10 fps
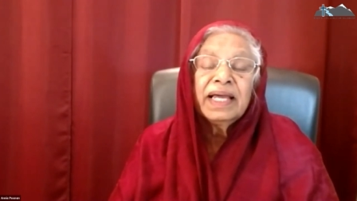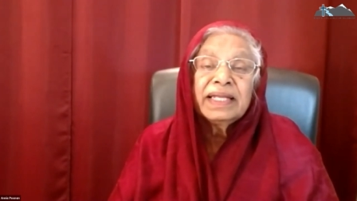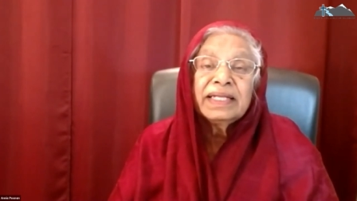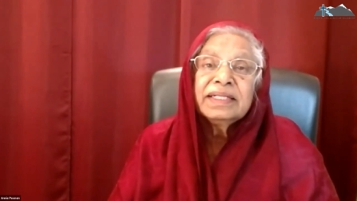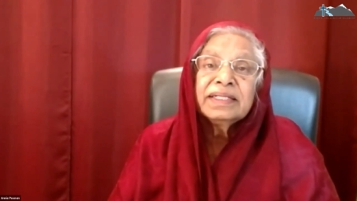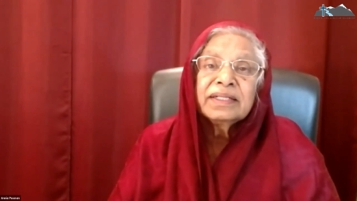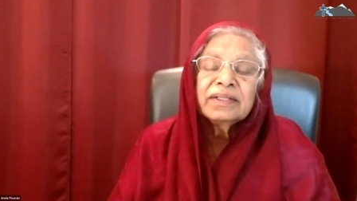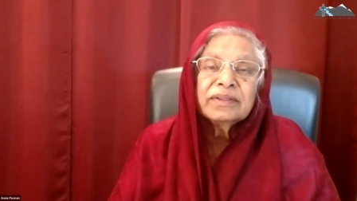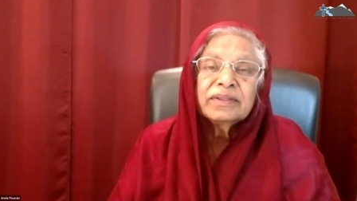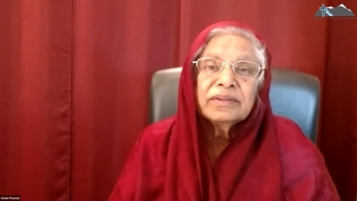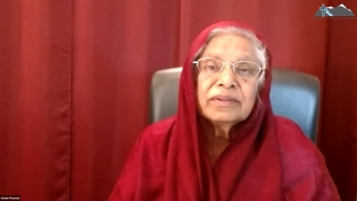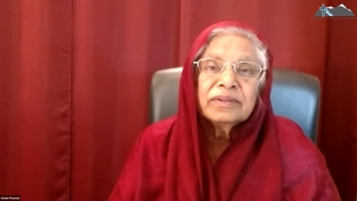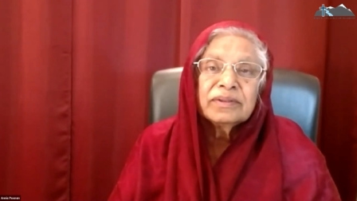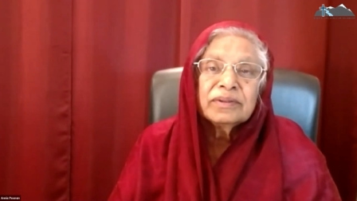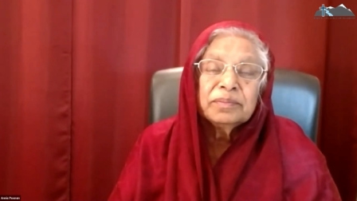and uh,
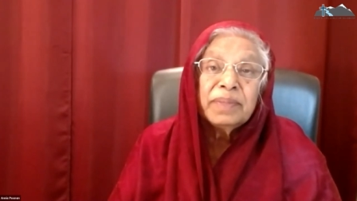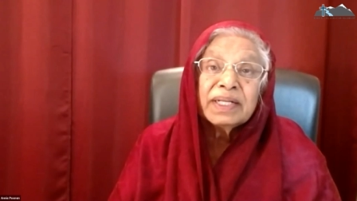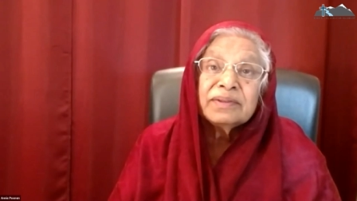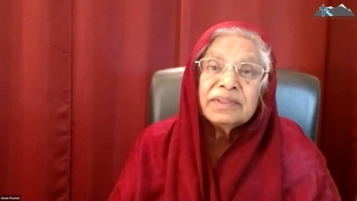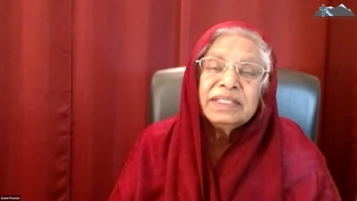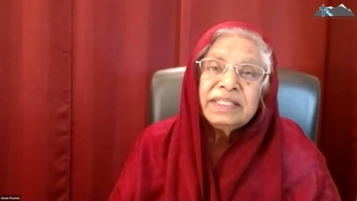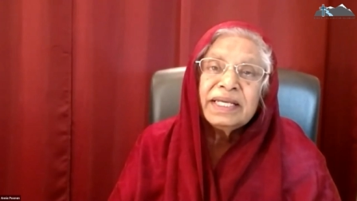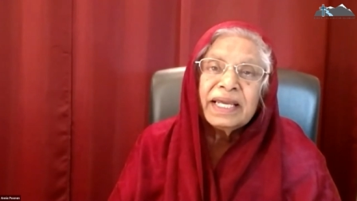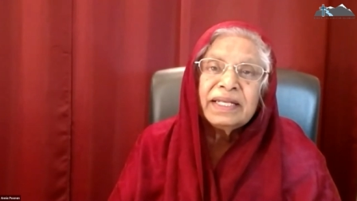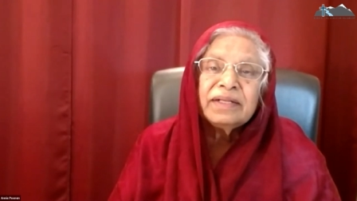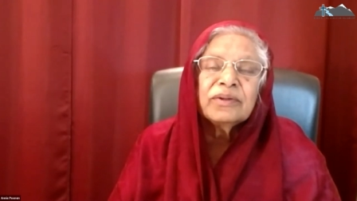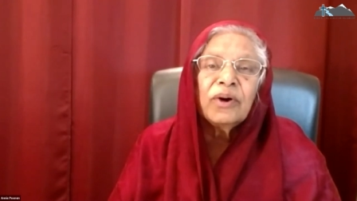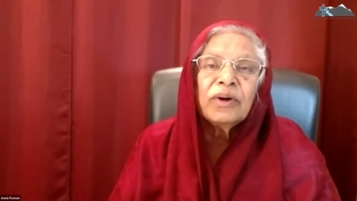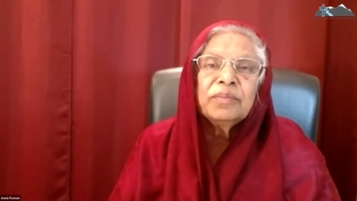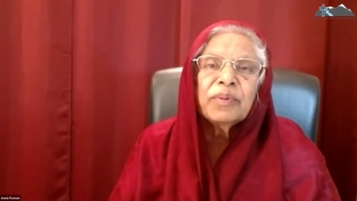but in the end,
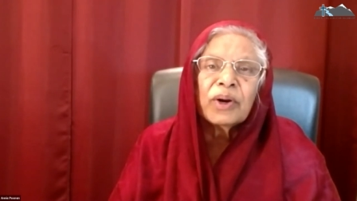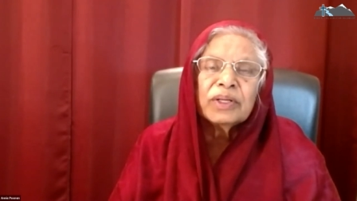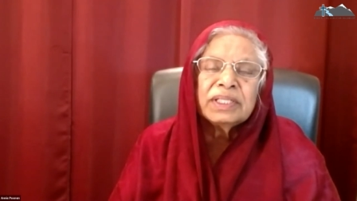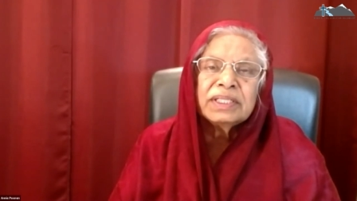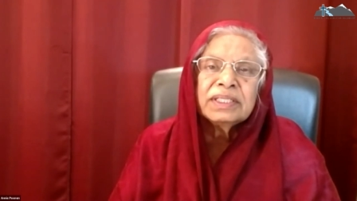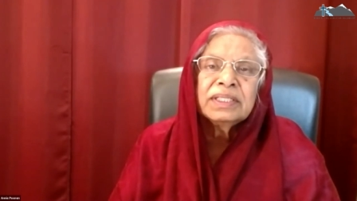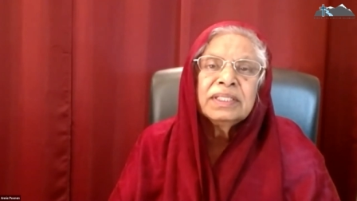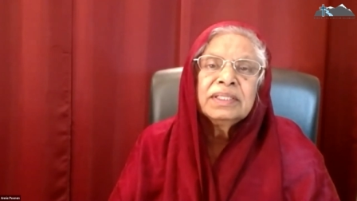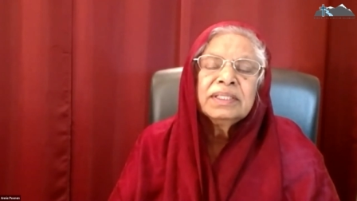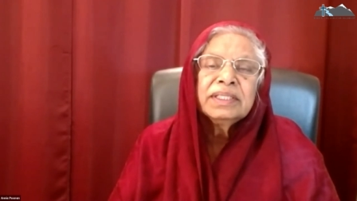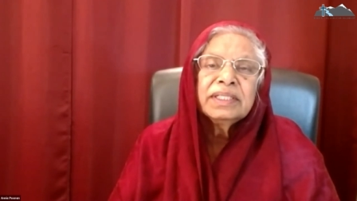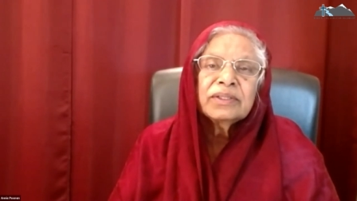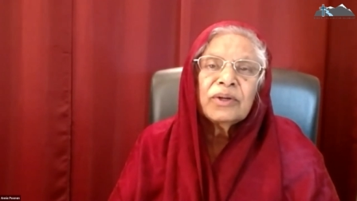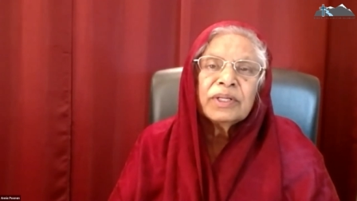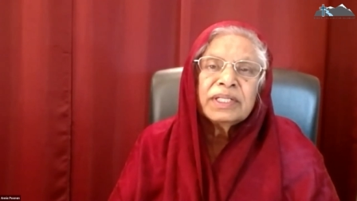God brought her
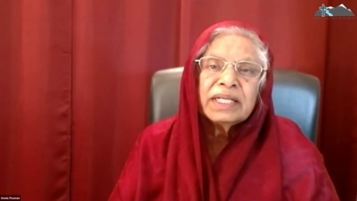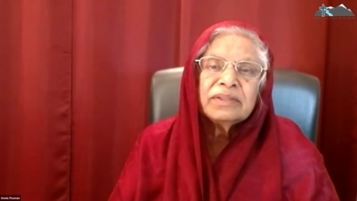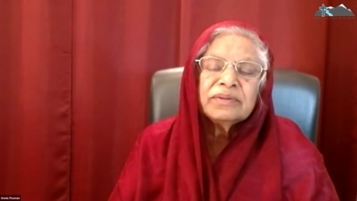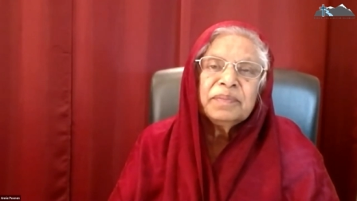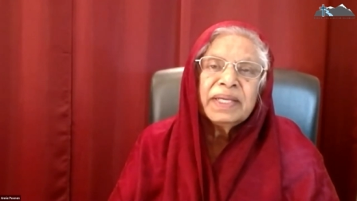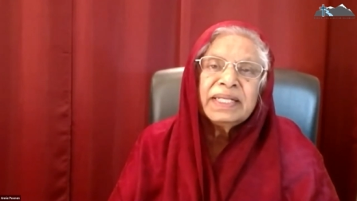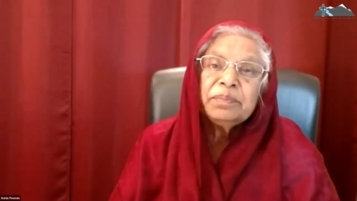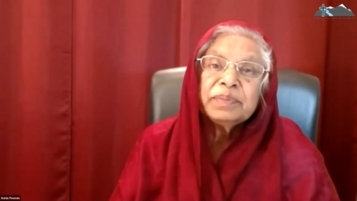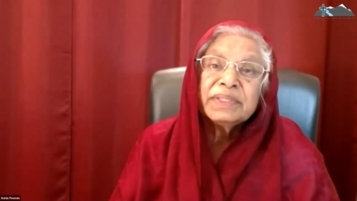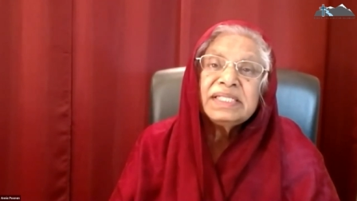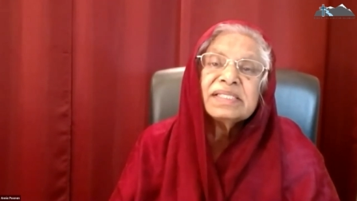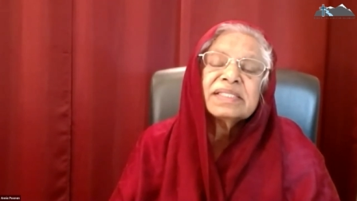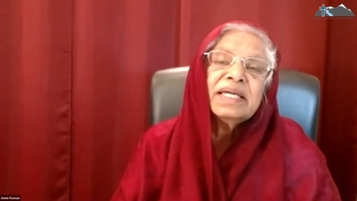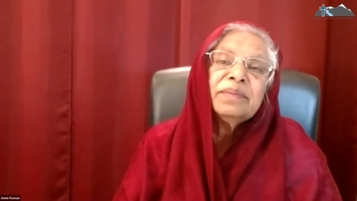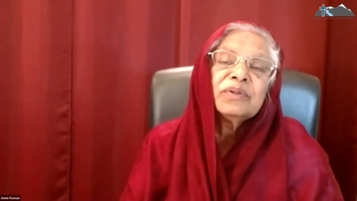in contact with many
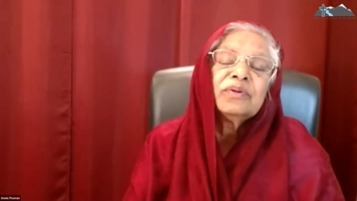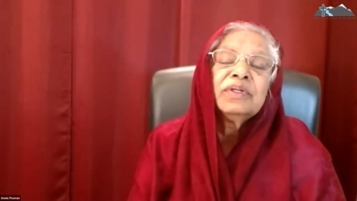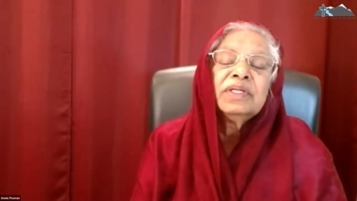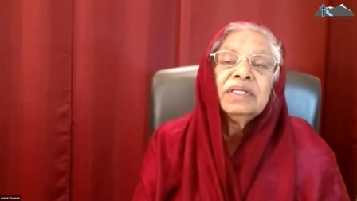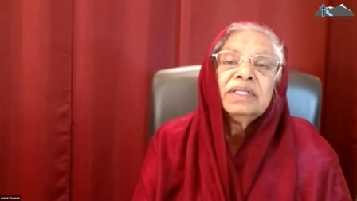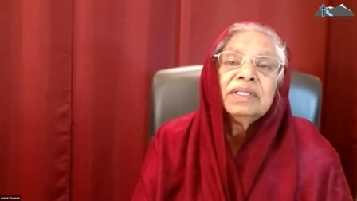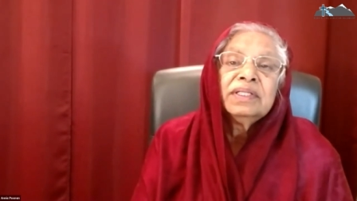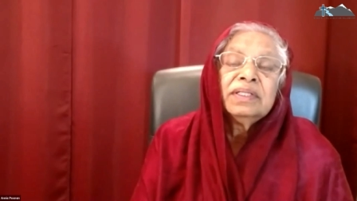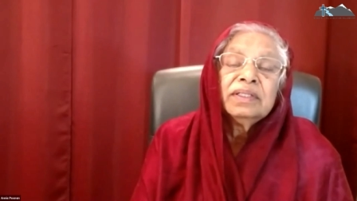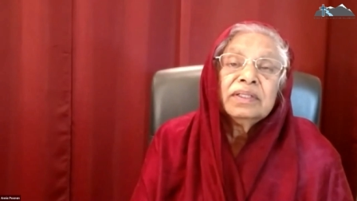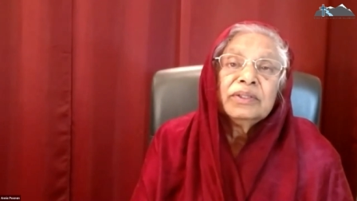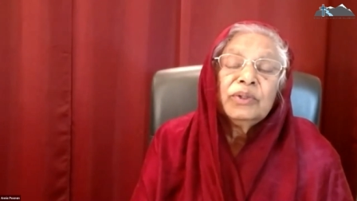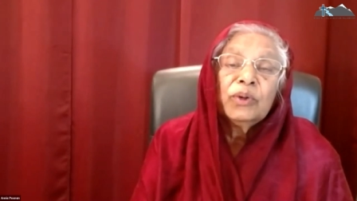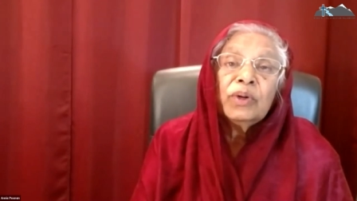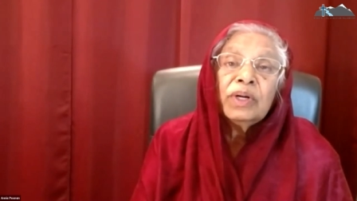priests came to uh,
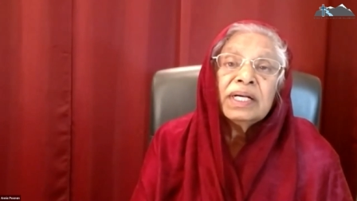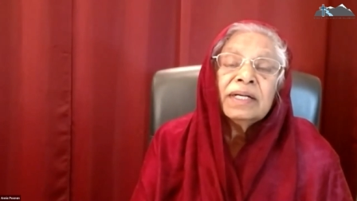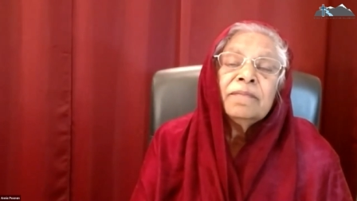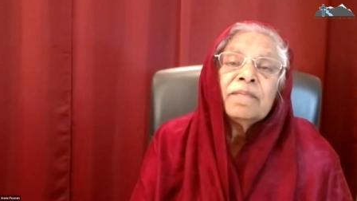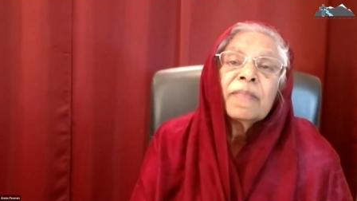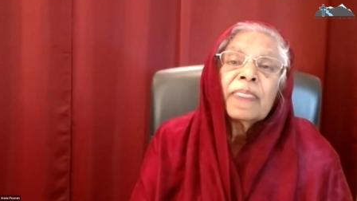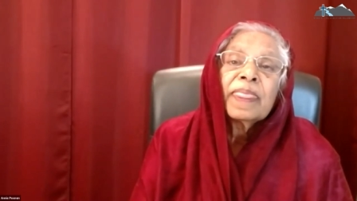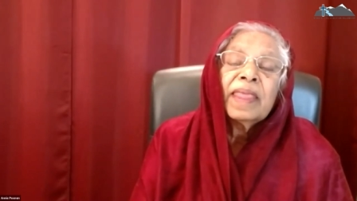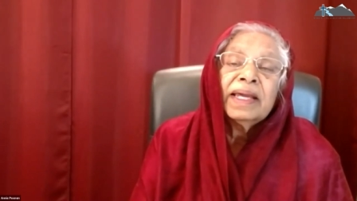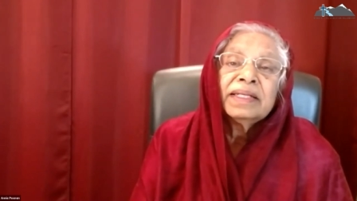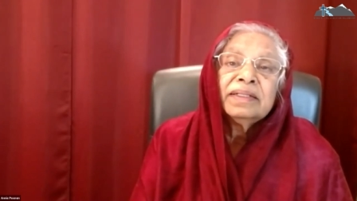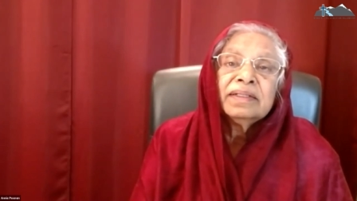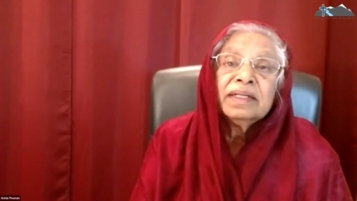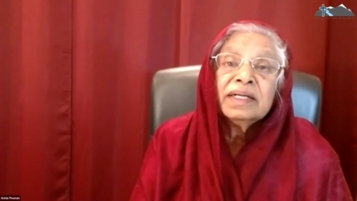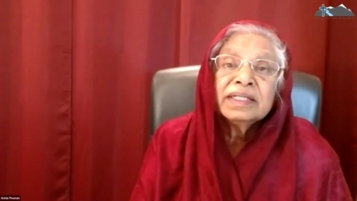know her
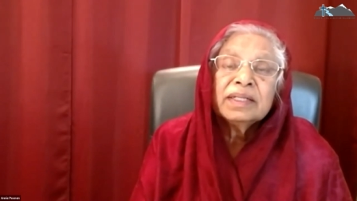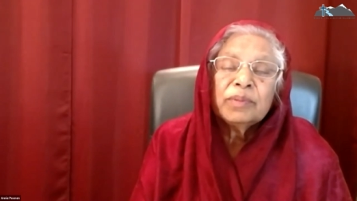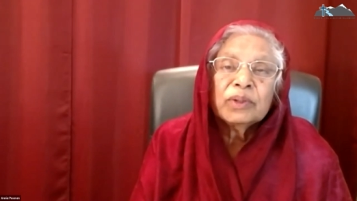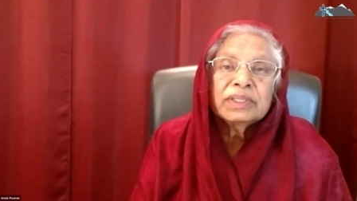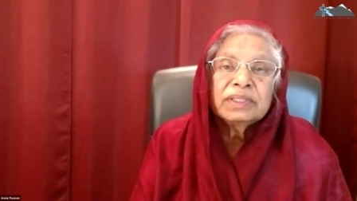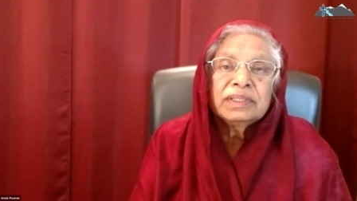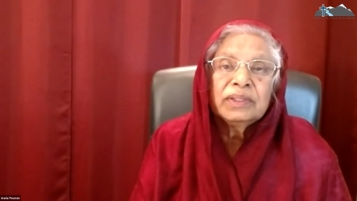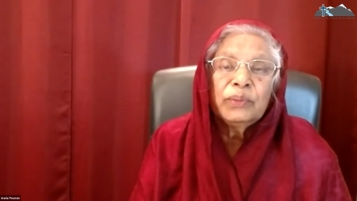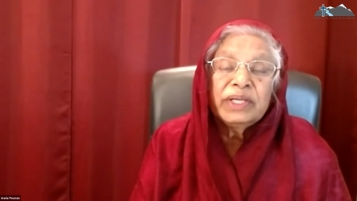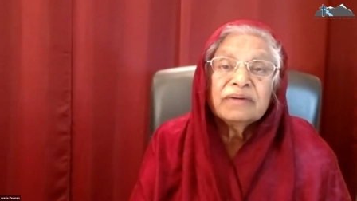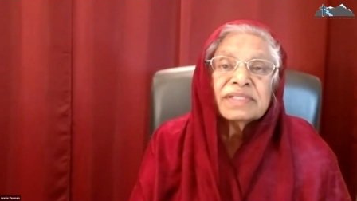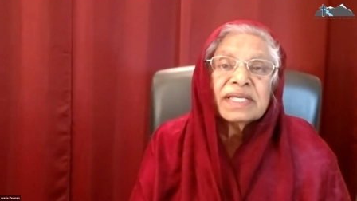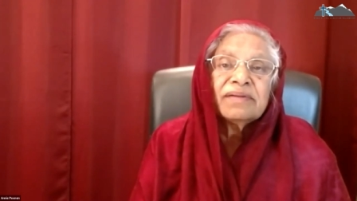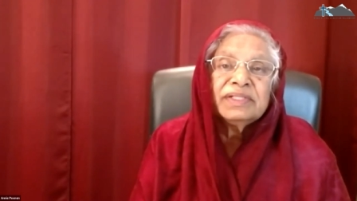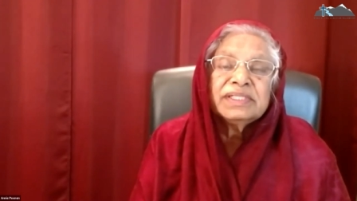and learn about the way of
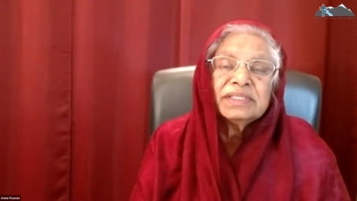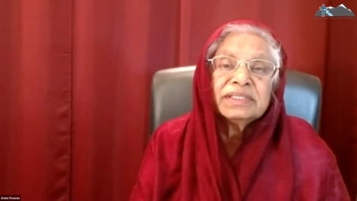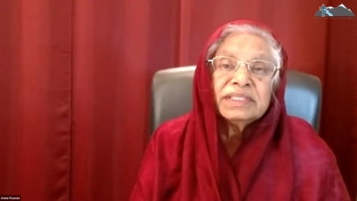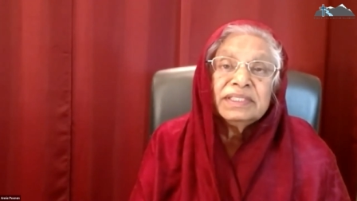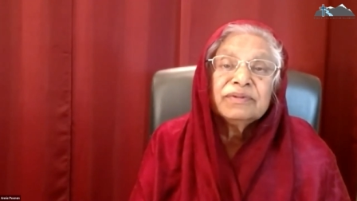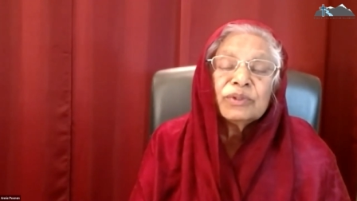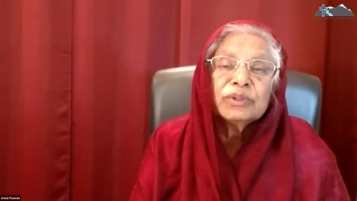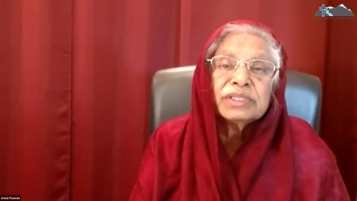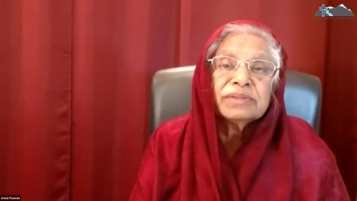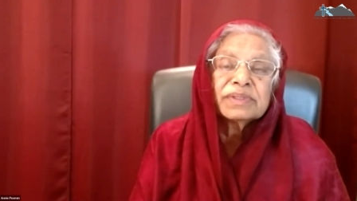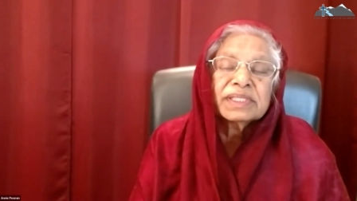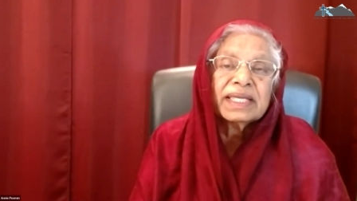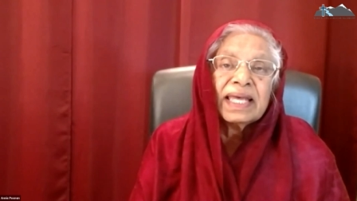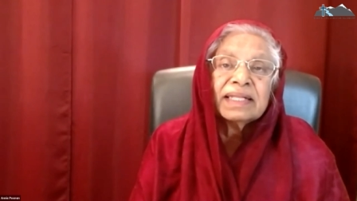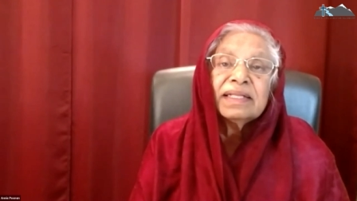salvation. Even though she was
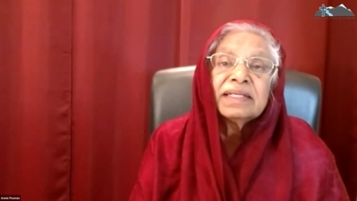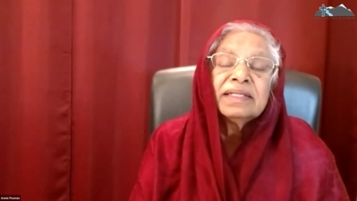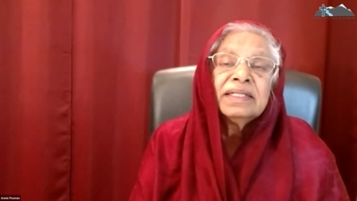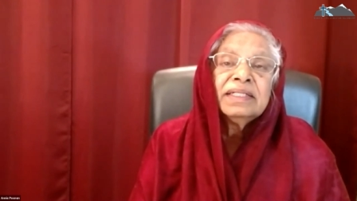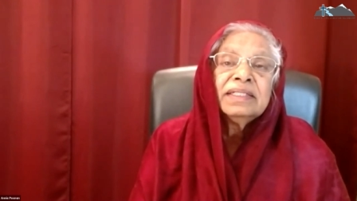a Catholic,